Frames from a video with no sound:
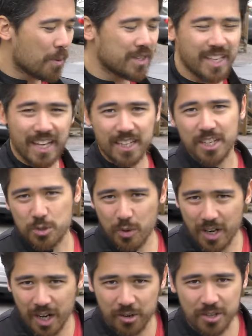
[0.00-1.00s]
but the L X
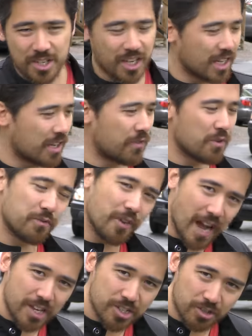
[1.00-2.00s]
one hundred's gonna give you
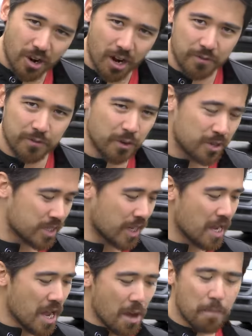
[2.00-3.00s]
faster
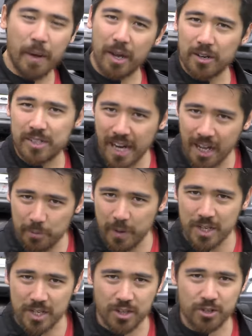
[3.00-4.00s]
autofocusing, better
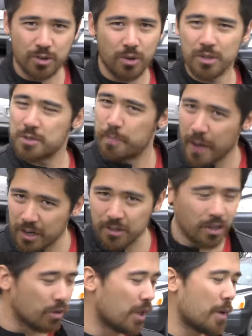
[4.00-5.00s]
dial-based controls,
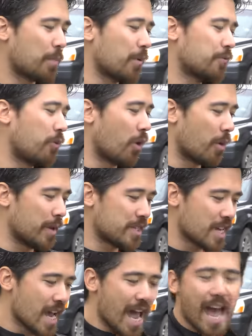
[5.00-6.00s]
better low-light
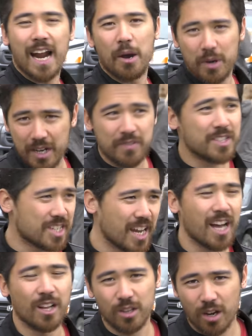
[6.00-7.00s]
performance, and I would even
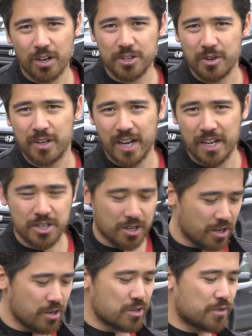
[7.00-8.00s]
say a larger and
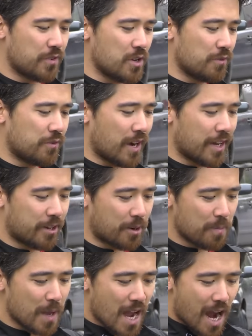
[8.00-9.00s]
nicer-to-use
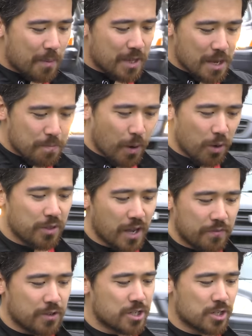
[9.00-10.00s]
viewfinder. I mean, they both
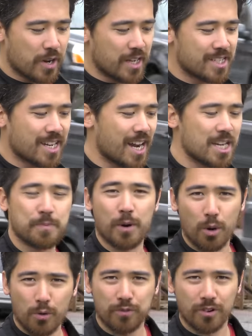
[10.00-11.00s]
have their strengths, guys,
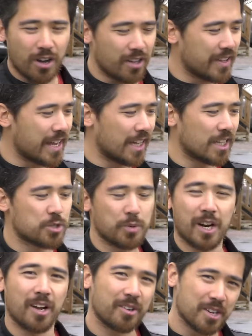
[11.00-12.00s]
but overall, the L X
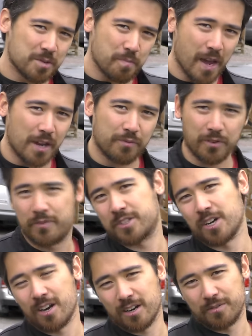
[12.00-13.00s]
one hundred is made for
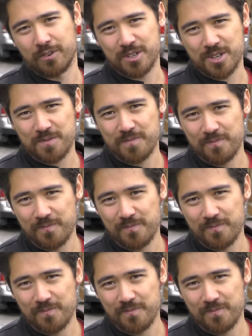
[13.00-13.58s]
photographers.